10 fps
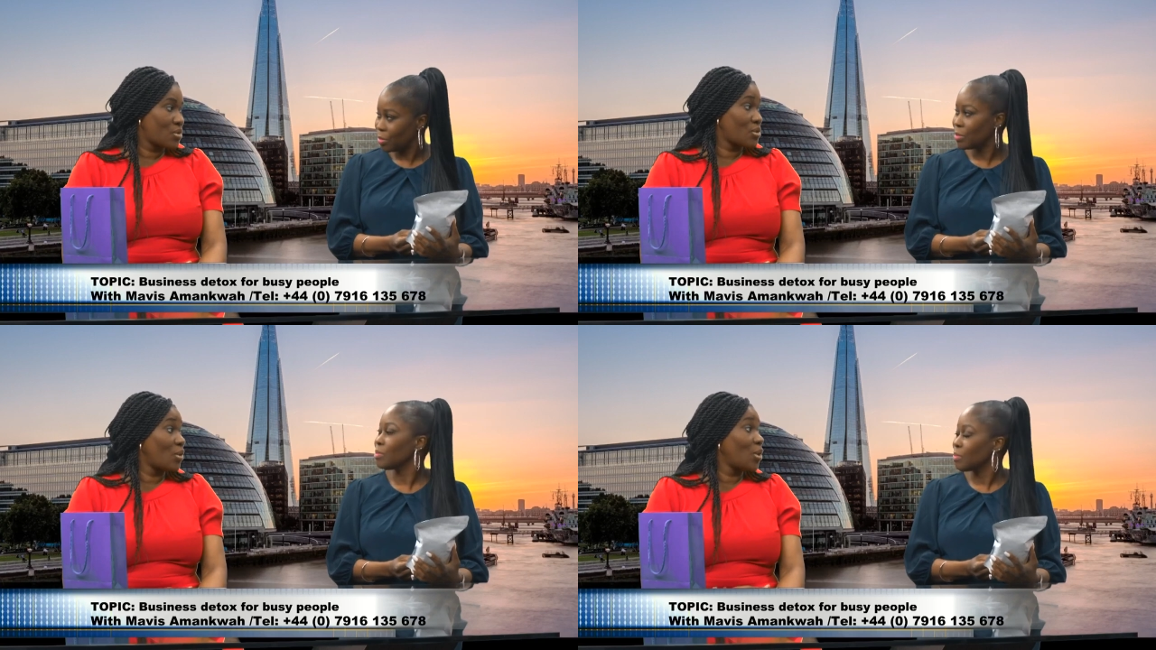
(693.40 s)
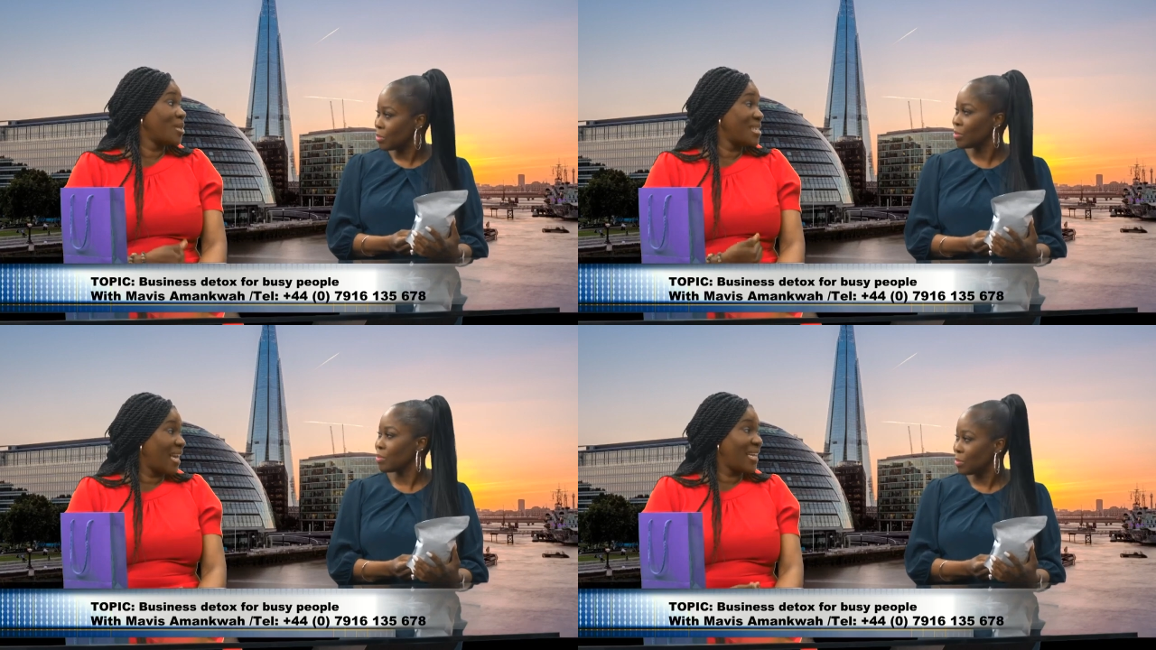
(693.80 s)
Speaker 1: so you're
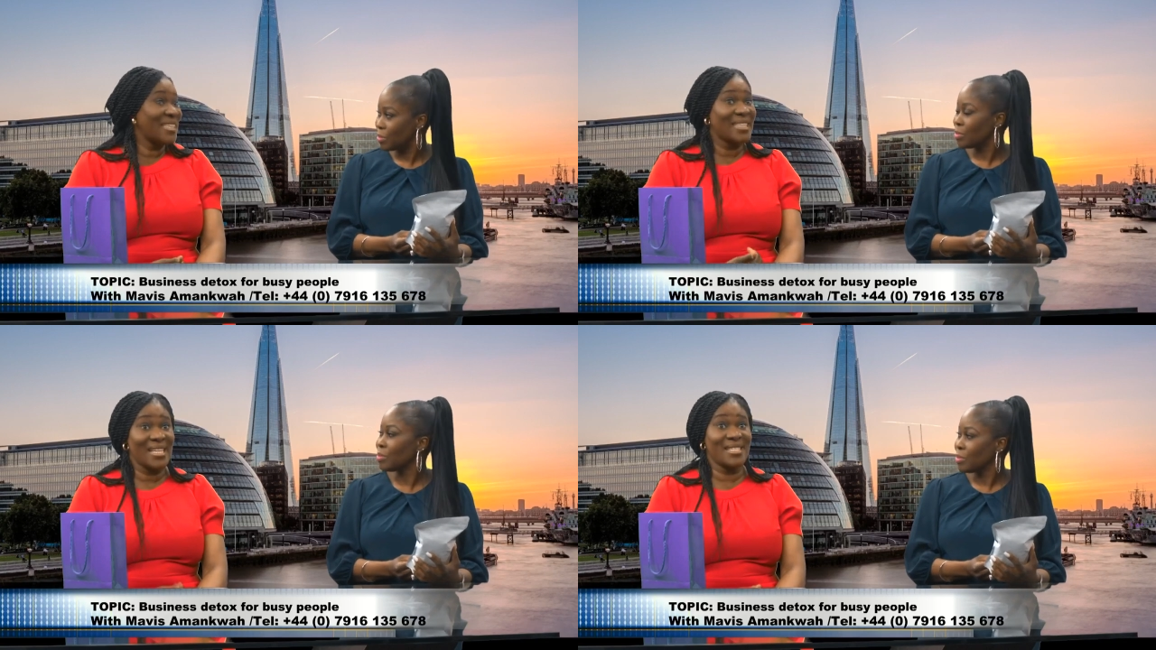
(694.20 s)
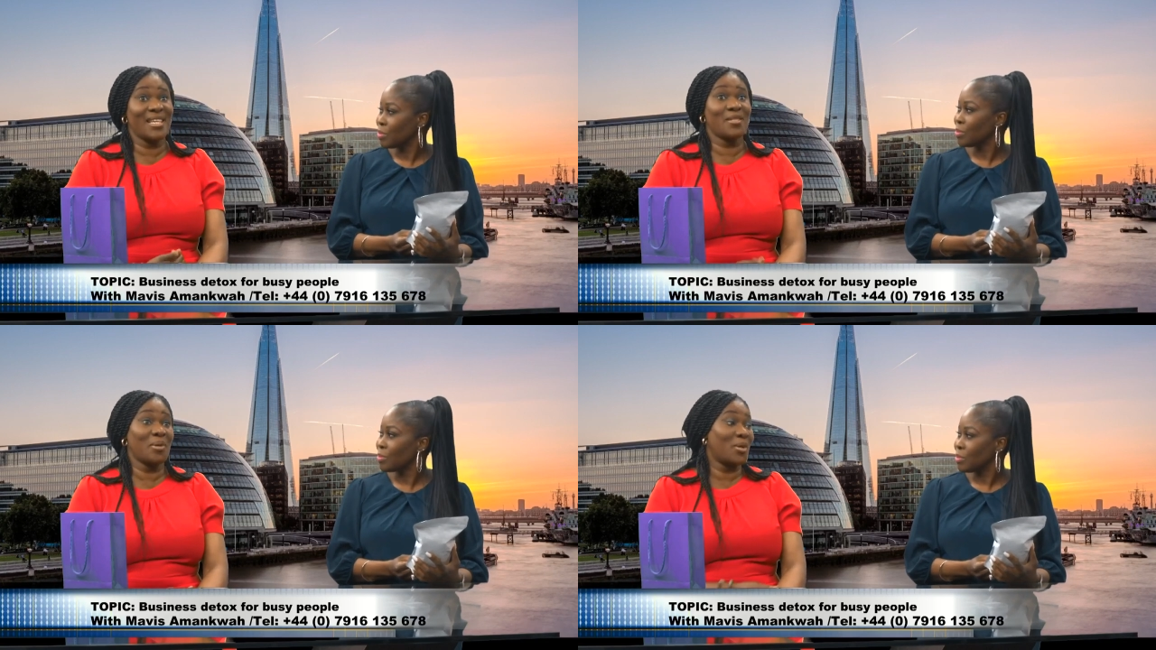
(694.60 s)
taking in
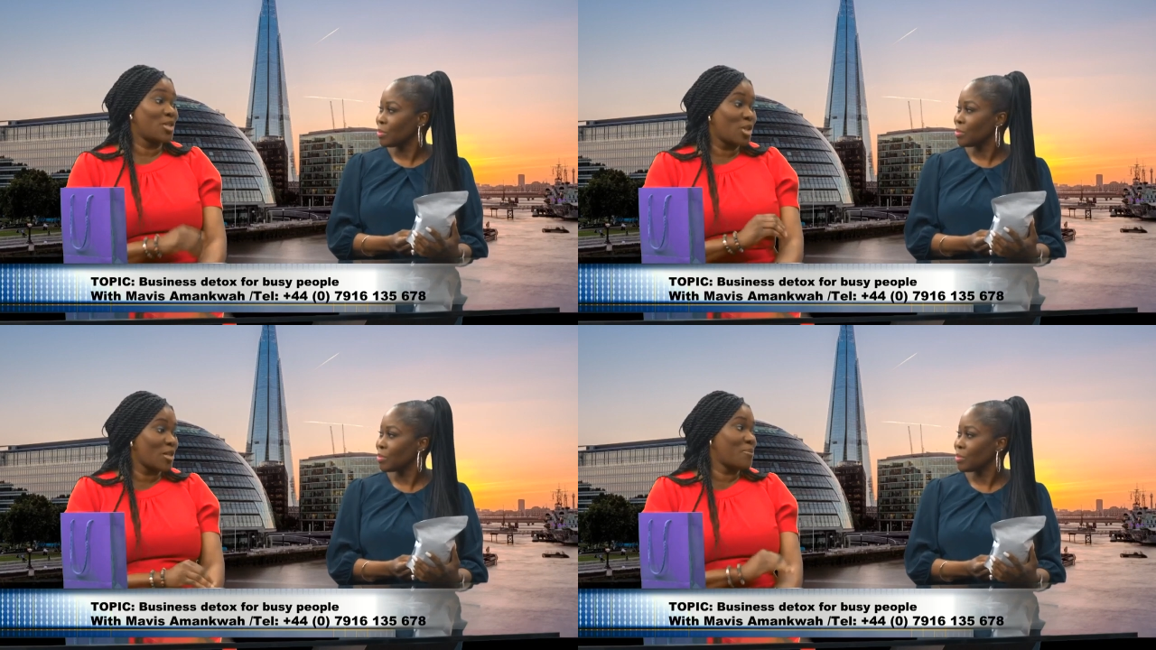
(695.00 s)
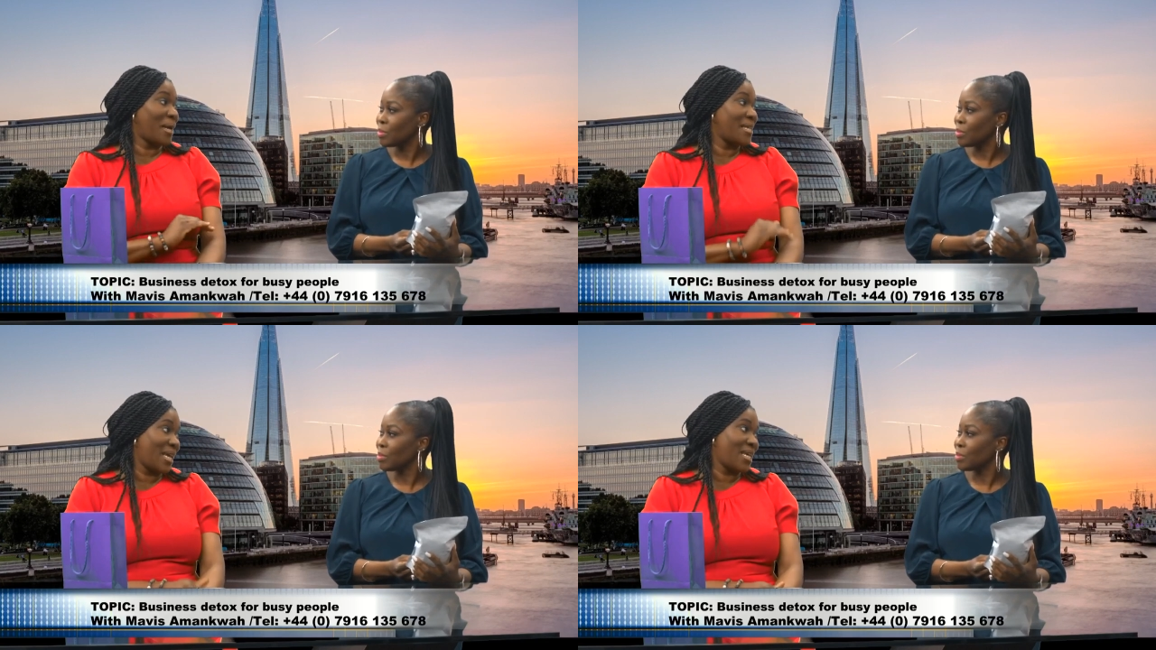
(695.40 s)
96 minerals just by
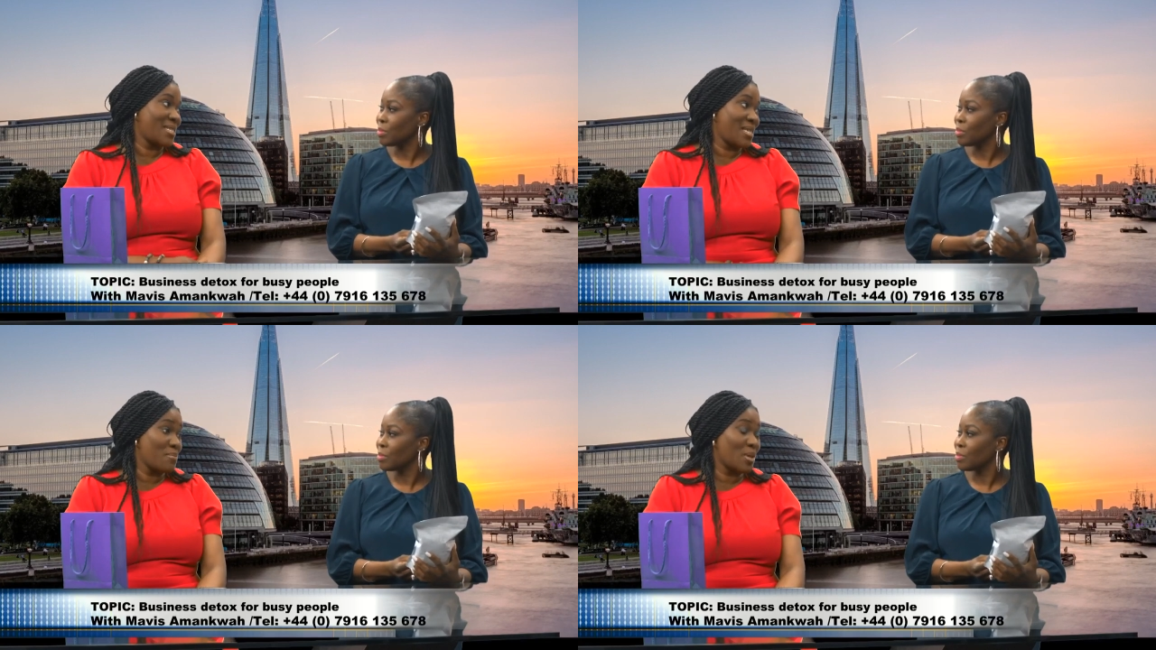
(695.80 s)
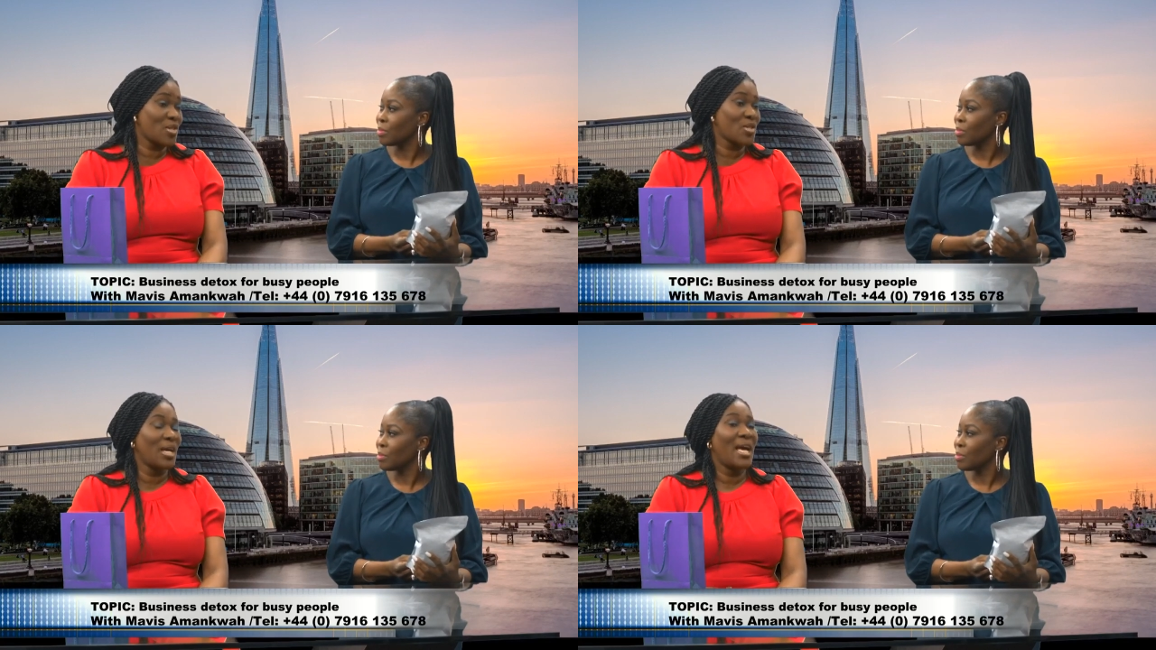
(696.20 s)
taking sea moss